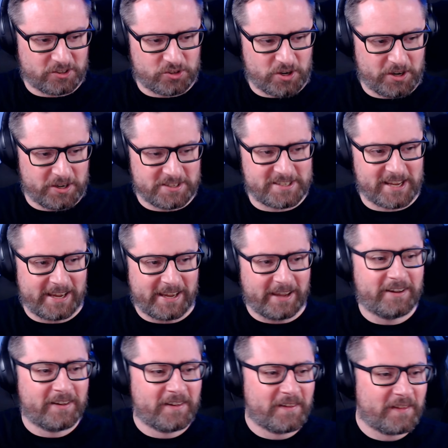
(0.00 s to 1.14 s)
try and say it.
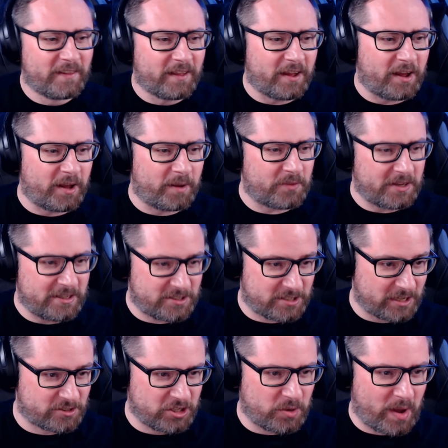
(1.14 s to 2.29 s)
He
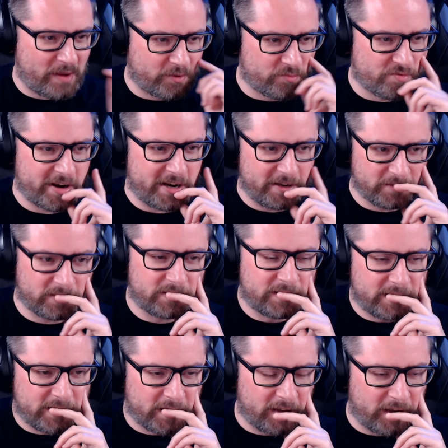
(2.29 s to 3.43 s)
says, do you have a reel?
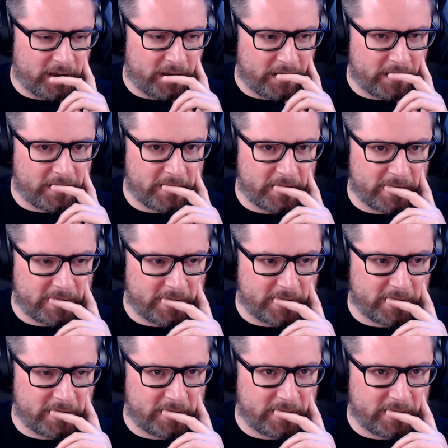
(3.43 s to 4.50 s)
I